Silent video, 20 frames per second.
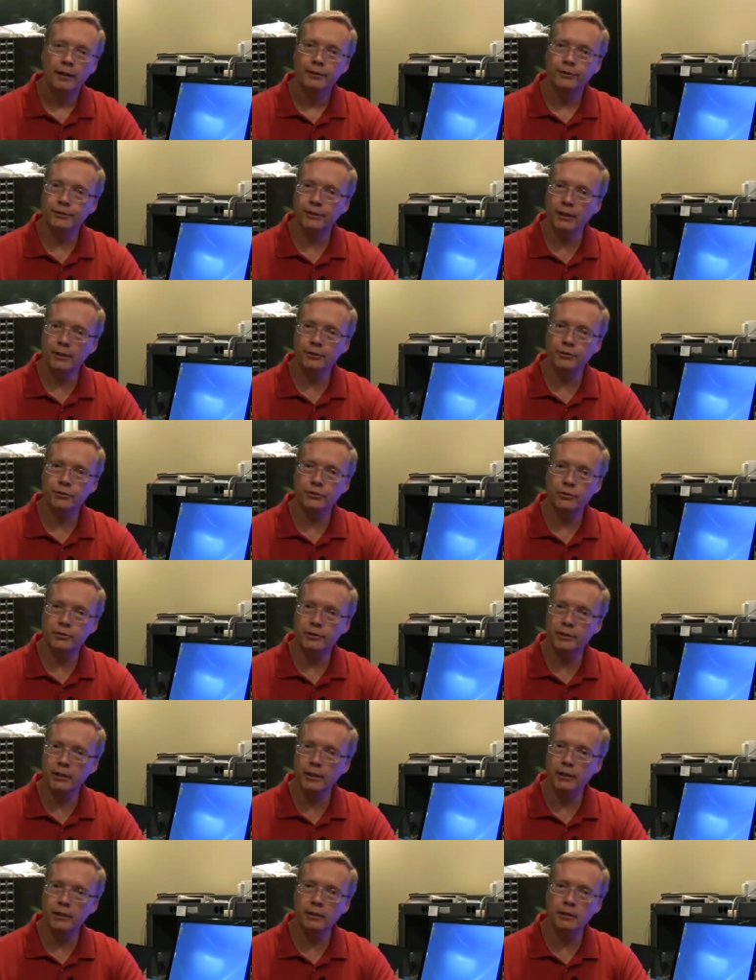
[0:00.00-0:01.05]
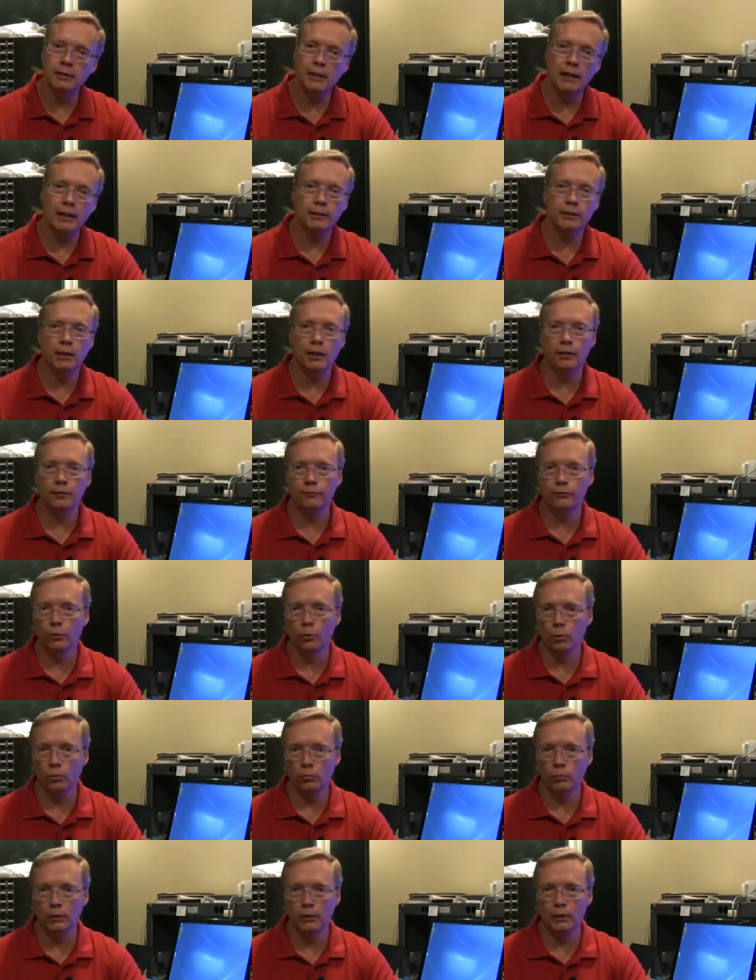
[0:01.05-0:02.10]
Since the
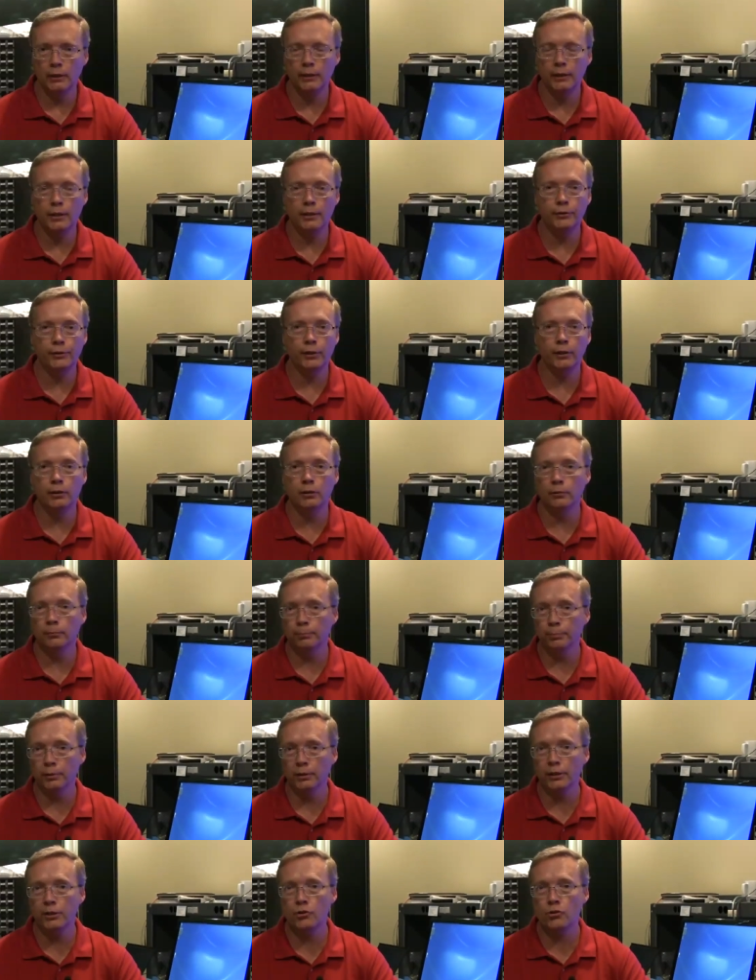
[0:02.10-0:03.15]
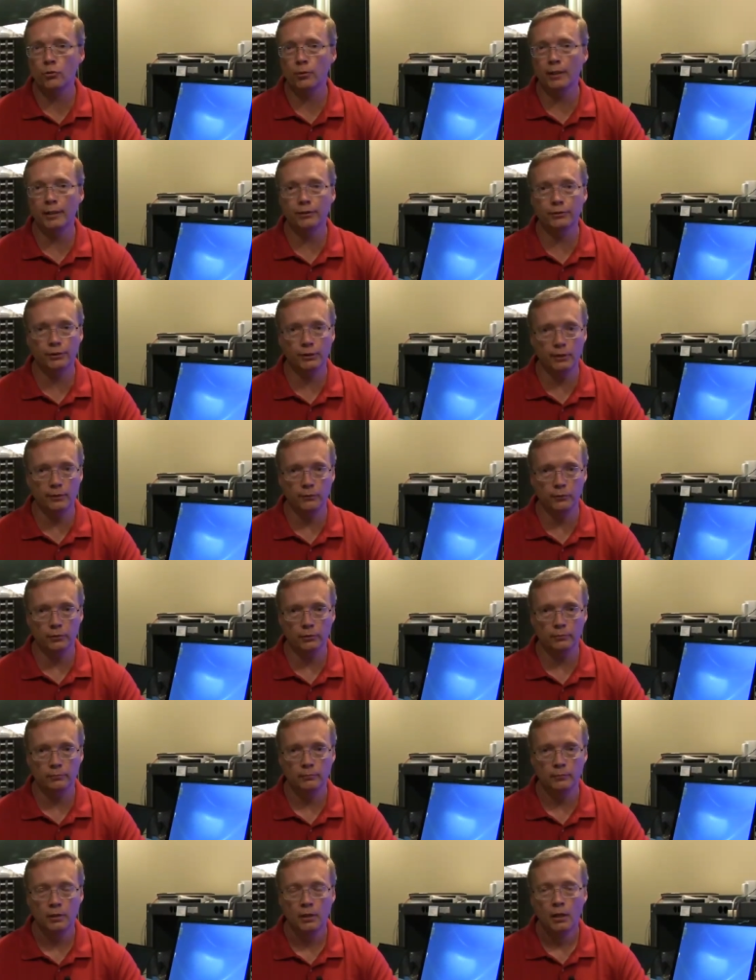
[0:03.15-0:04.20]
DE9941 is a complete transceiver,
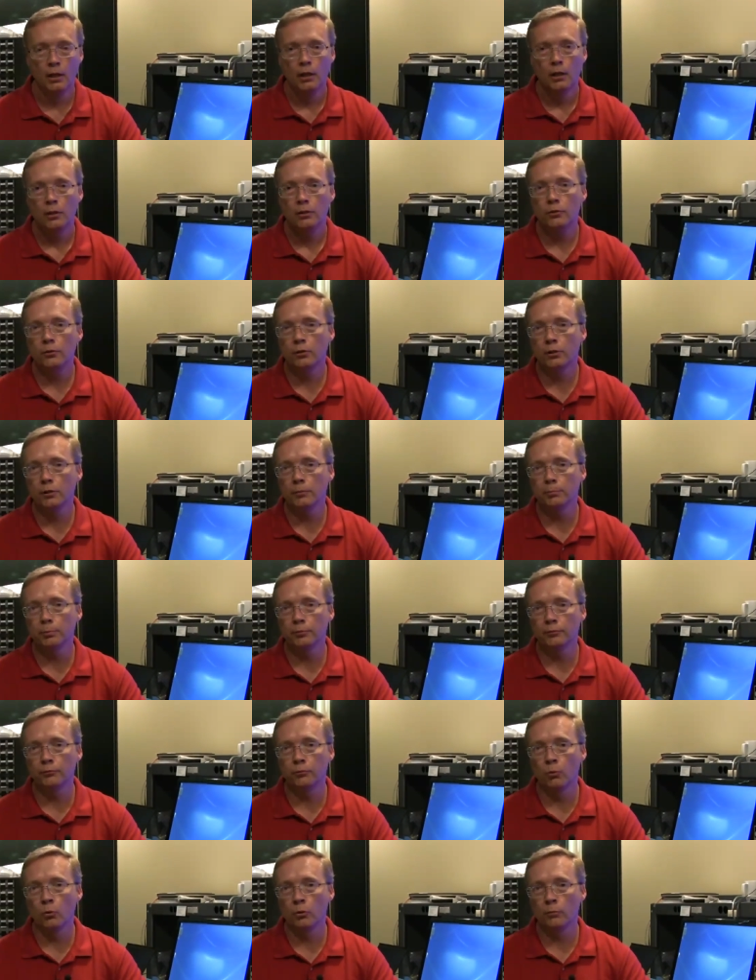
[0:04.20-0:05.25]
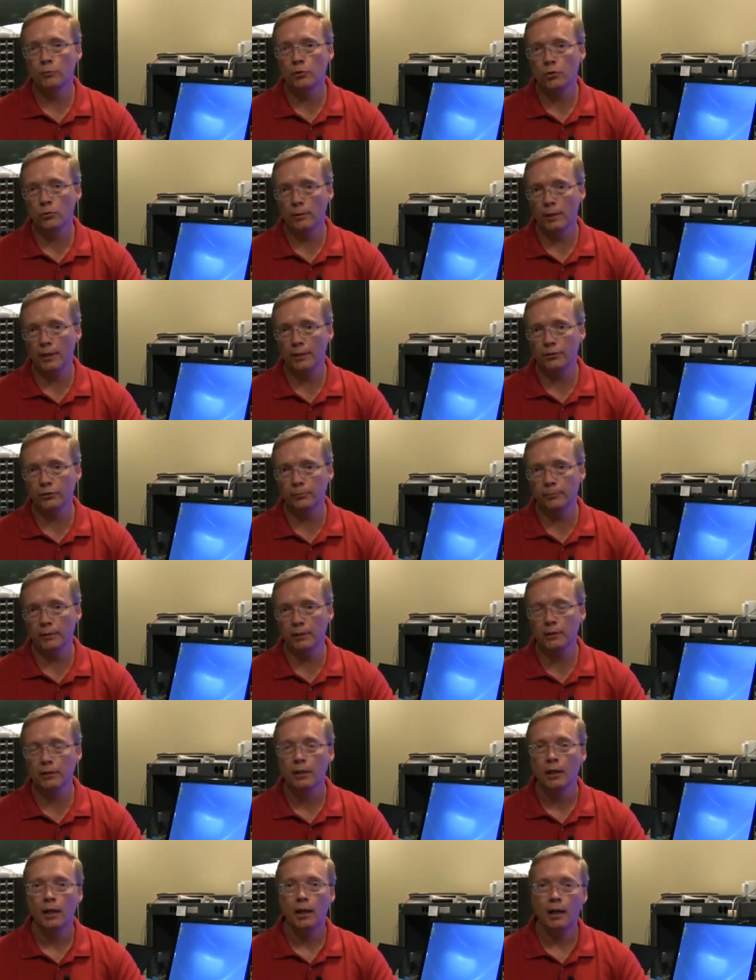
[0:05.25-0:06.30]
you can perform
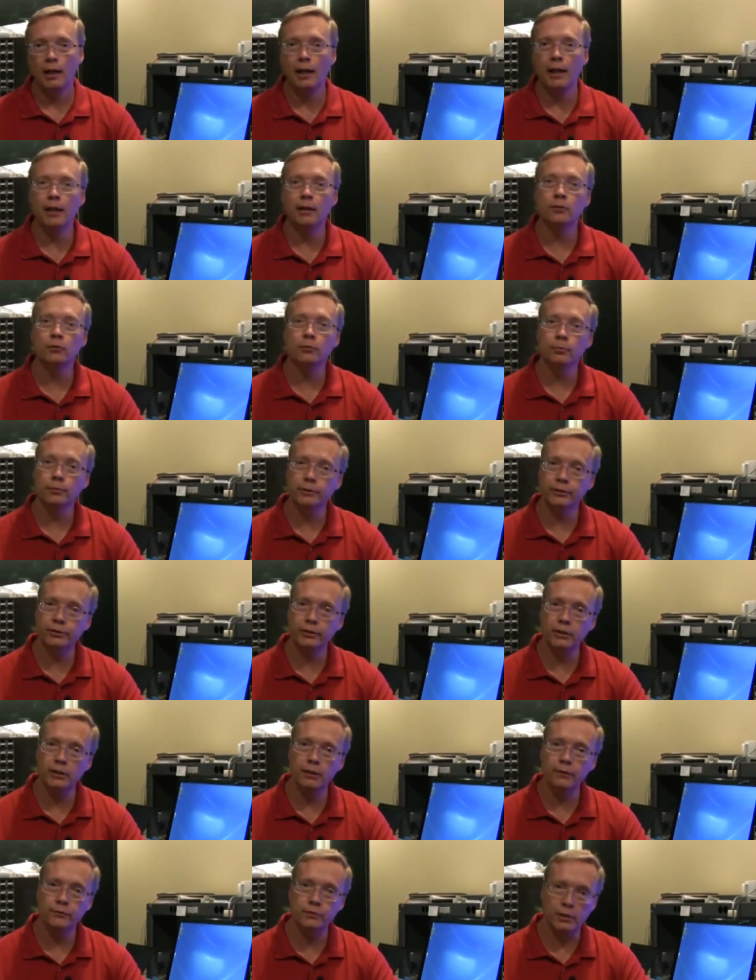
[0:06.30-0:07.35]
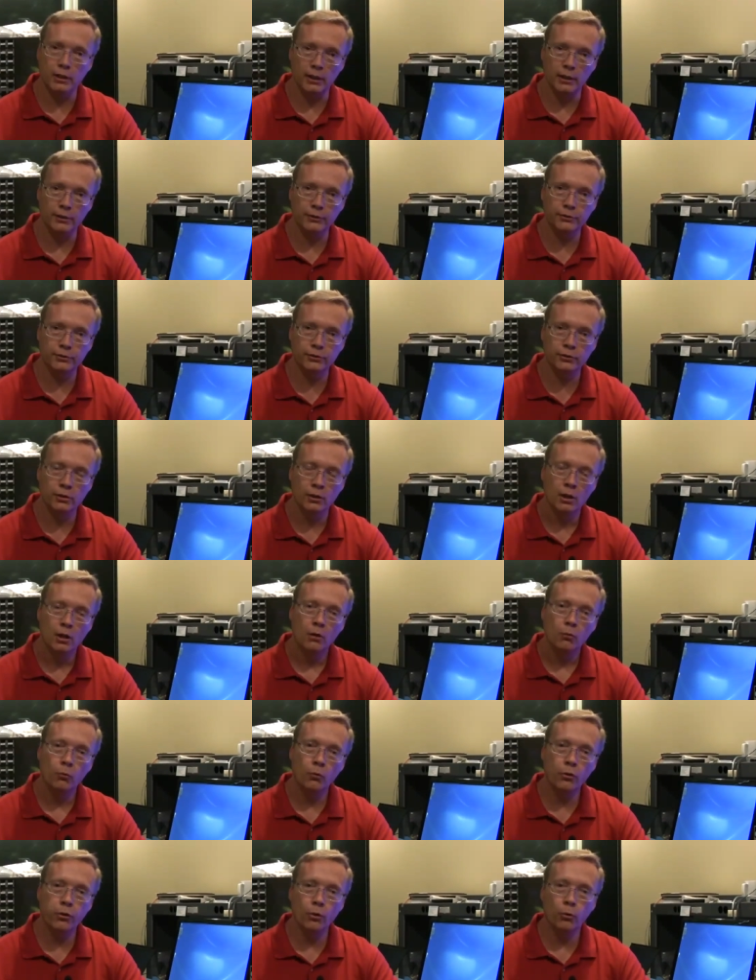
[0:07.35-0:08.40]
transmit and receive tests
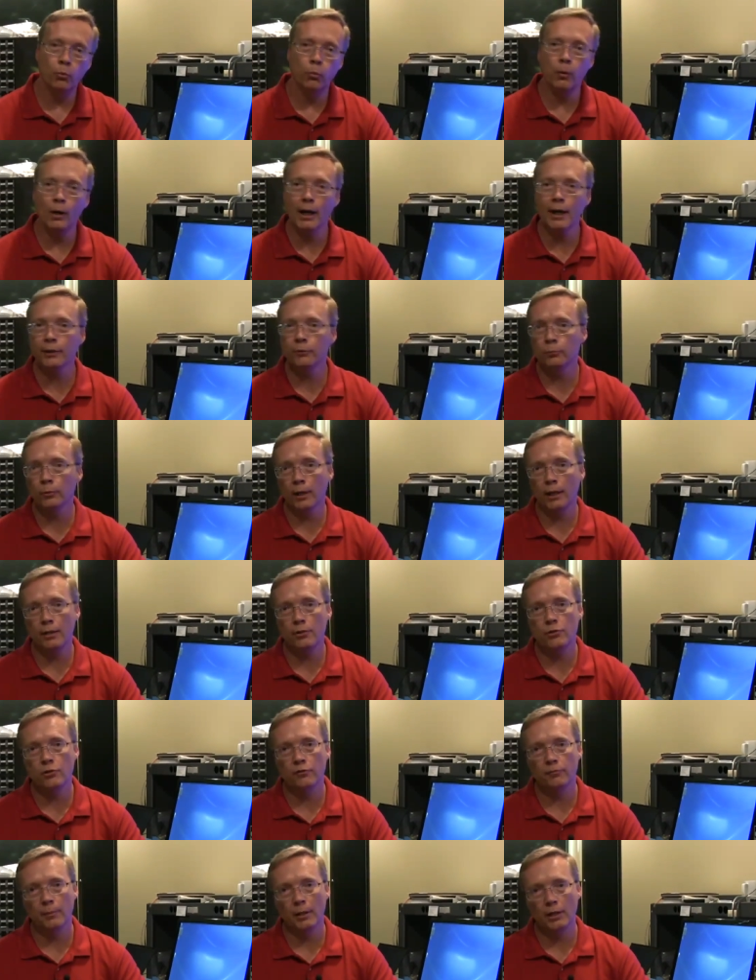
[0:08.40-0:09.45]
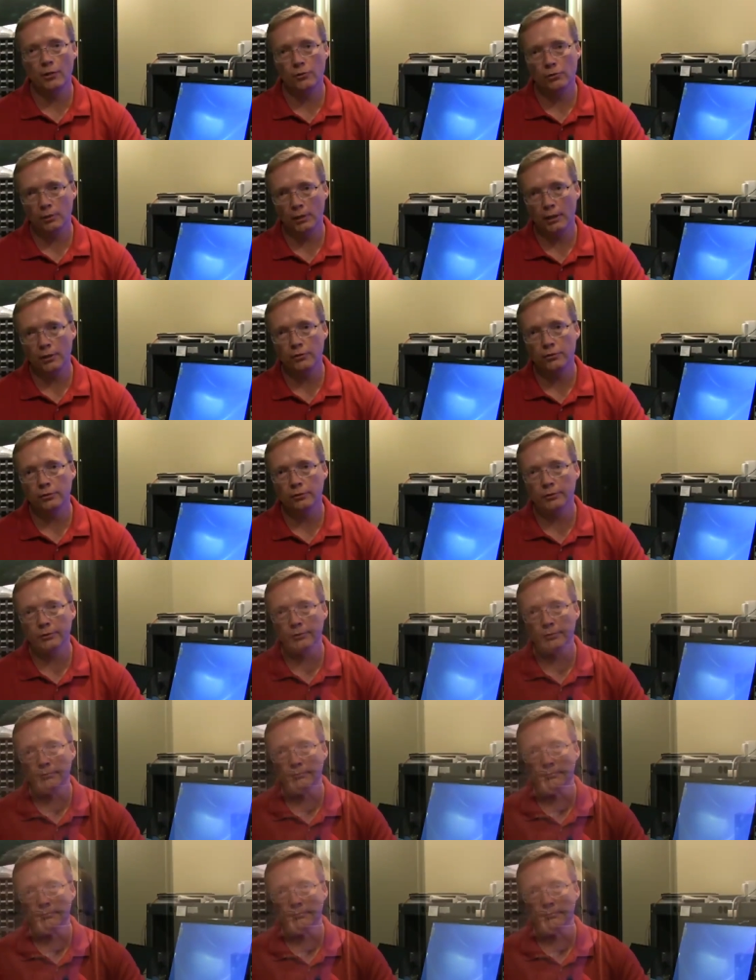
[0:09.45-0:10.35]
with a wide range of modulations.